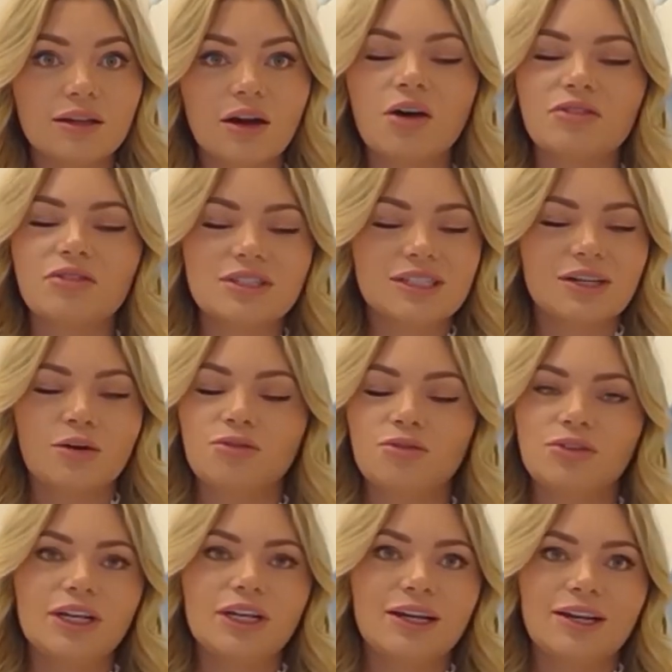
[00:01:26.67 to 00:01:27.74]
Obviously,
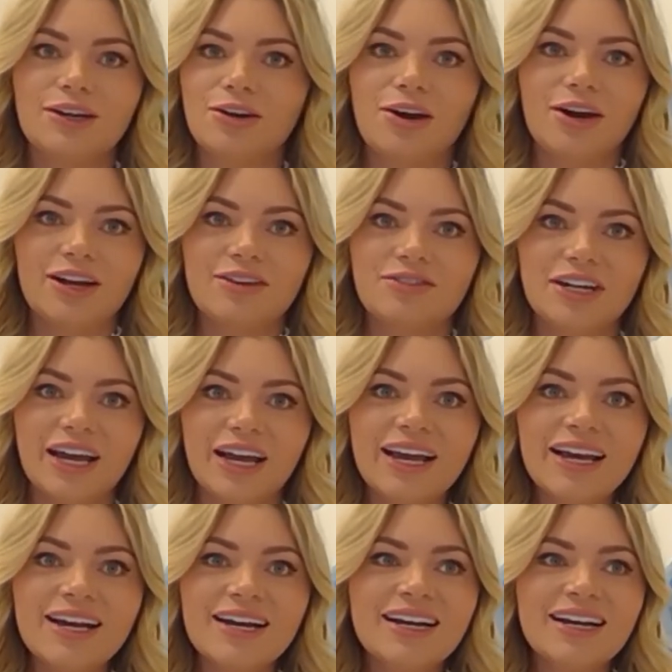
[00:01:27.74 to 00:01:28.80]
hopefully not every
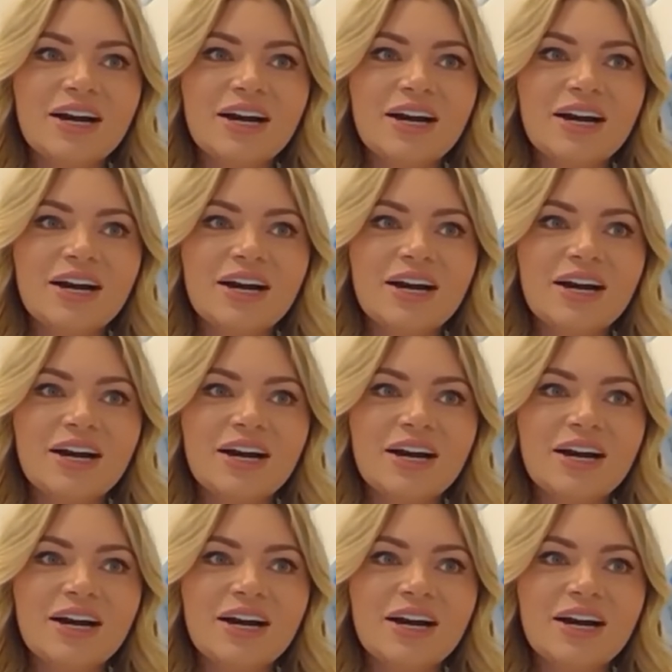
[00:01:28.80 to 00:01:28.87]
day,